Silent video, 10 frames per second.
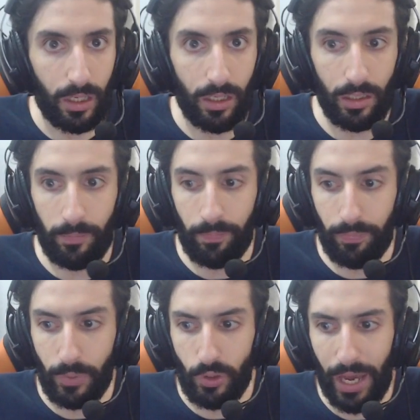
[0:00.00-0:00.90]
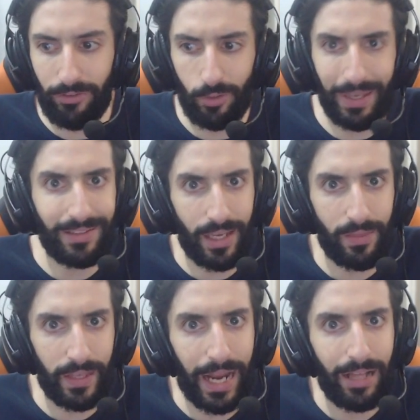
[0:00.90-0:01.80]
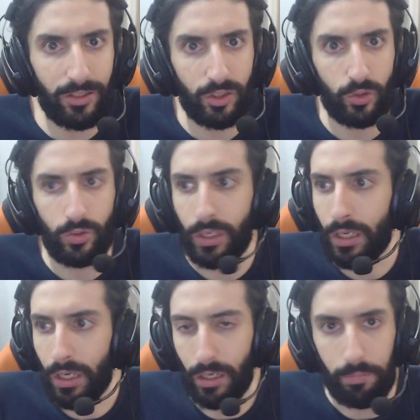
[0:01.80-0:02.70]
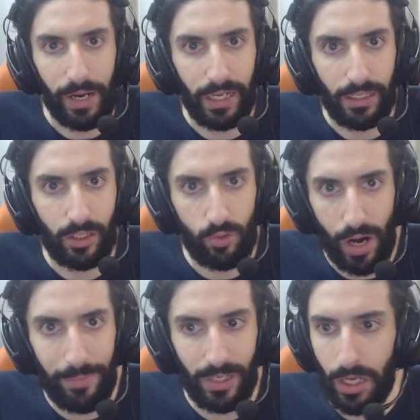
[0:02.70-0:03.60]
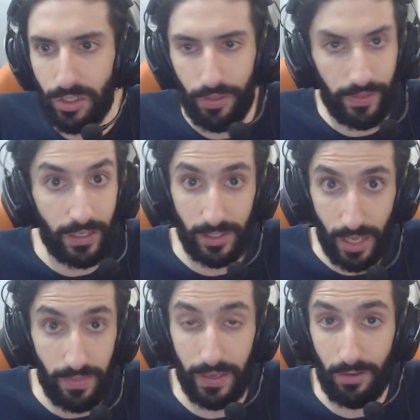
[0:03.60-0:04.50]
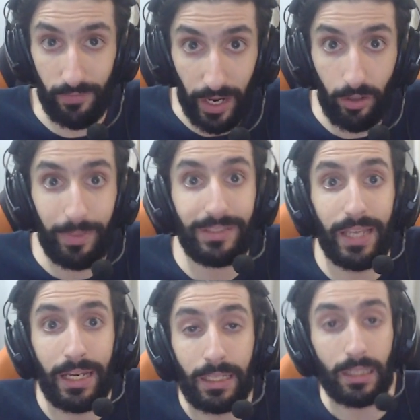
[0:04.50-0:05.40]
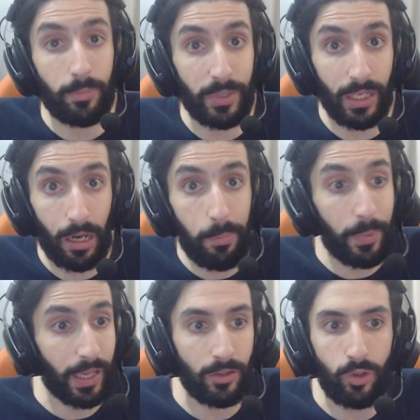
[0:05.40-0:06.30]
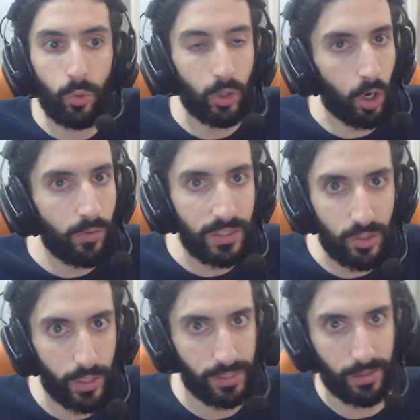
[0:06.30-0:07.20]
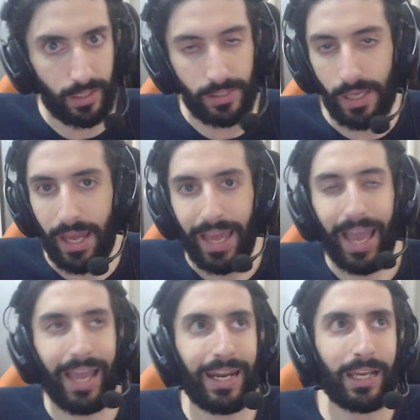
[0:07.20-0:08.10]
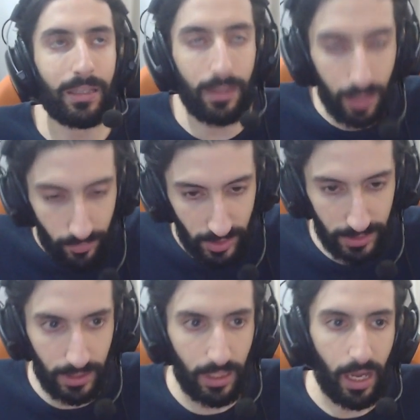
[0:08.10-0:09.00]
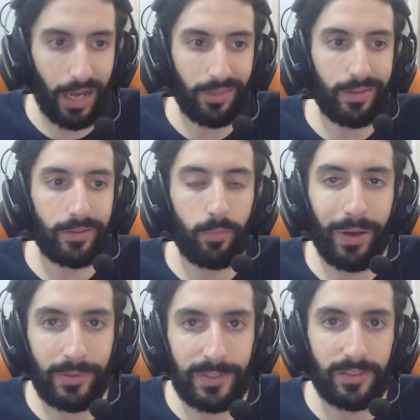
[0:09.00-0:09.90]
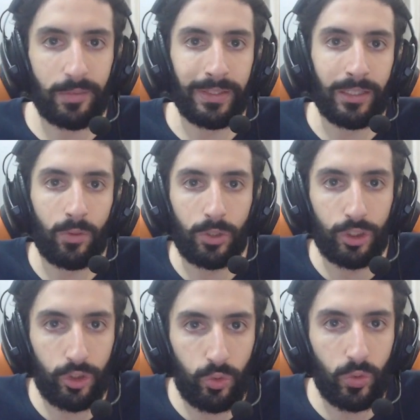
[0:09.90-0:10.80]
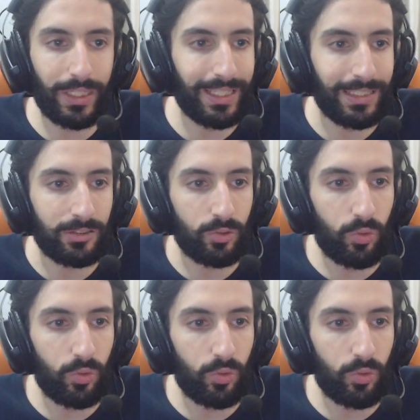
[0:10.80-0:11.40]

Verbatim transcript: Um, but you have to maintain that altitude uh, by grabbing onto things in the environment and leaping up and doing all these crazy things and i love it i think the mount system in guild wars 2 is